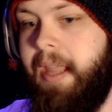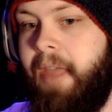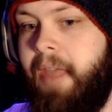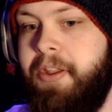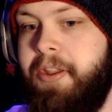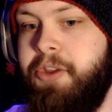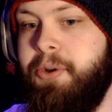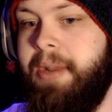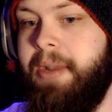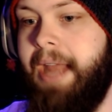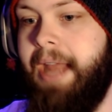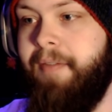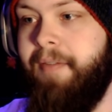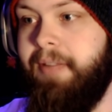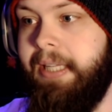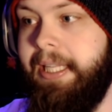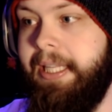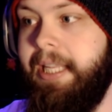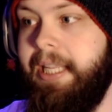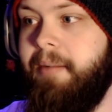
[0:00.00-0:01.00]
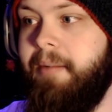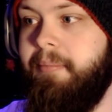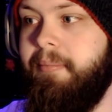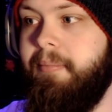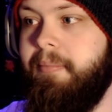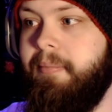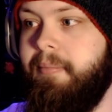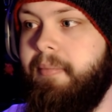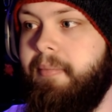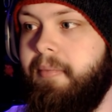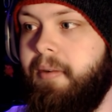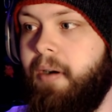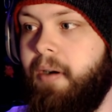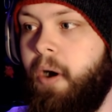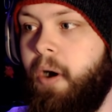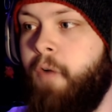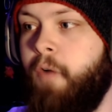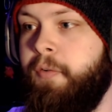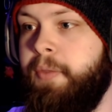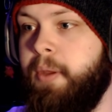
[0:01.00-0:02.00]
And then you could have Liam
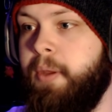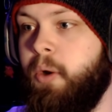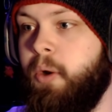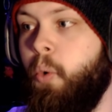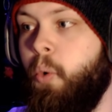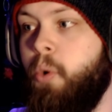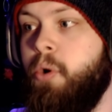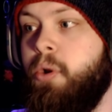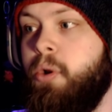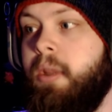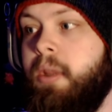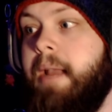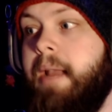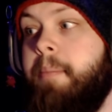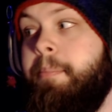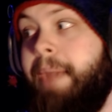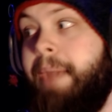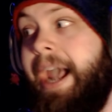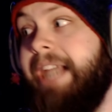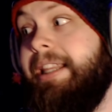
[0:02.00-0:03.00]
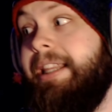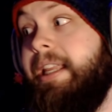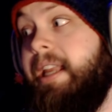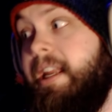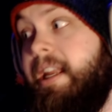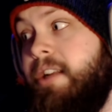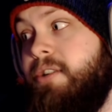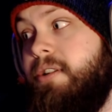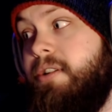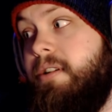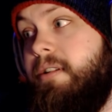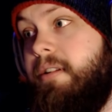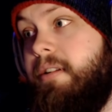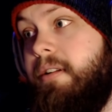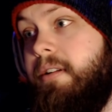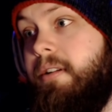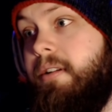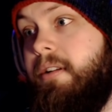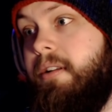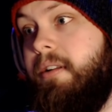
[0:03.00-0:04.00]
off in the corner, like, badly
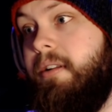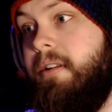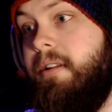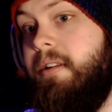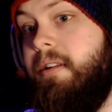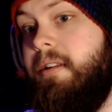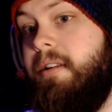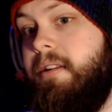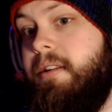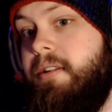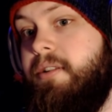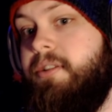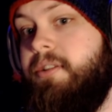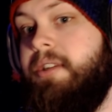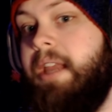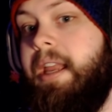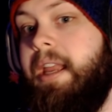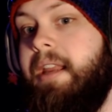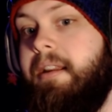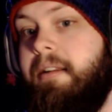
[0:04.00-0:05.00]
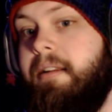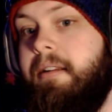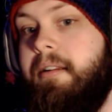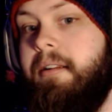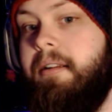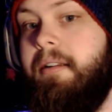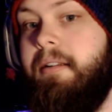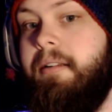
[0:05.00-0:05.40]
injured, saying,